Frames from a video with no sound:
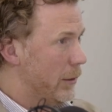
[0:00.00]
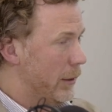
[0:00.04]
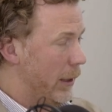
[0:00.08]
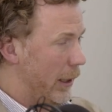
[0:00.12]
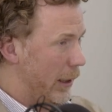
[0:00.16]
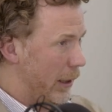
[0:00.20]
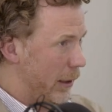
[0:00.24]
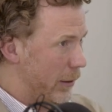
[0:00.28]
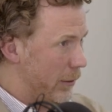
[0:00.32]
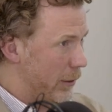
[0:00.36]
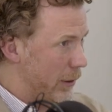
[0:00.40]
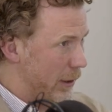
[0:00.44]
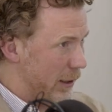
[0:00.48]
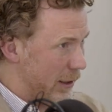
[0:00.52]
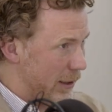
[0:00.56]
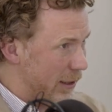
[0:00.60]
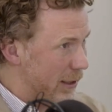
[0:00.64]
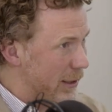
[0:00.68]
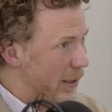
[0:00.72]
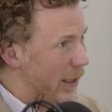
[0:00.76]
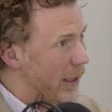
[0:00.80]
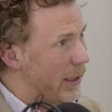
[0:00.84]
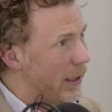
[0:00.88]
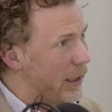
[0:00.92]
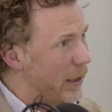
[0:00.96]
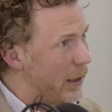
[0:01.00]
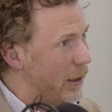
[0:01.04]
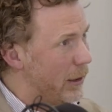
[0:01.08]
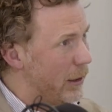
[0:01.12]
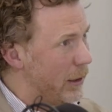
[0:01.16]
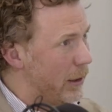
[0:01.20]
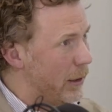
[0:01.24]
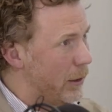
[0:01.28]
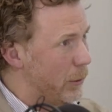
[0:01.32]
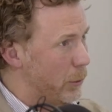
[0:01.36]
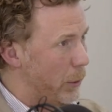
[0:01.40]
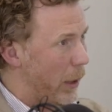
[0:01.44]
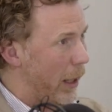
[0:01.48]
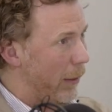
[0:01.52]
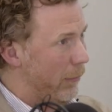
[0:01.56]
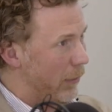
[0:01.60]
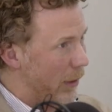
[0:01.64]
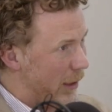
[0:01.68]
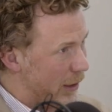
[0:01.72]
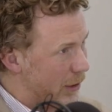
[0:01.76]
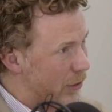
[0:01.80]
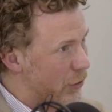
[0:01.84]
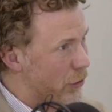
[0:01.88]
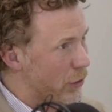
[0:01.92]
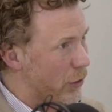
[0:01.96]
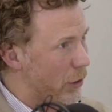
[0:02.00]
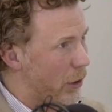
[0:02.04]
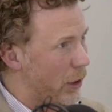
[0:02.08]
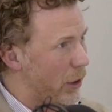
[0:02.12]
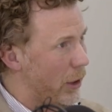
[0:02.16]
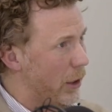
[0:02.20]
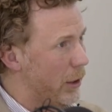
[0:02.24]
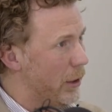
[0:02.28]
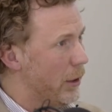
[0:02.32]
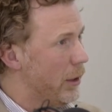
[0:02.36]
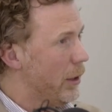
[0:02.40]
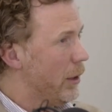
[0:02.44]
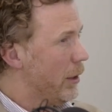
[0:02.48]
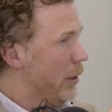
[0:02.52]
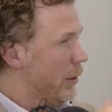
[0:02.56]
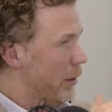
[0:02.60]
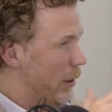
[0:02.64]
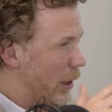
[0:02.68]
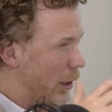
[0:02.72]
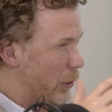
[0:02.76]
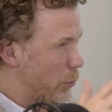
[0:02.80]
It's stickier. We have less churn.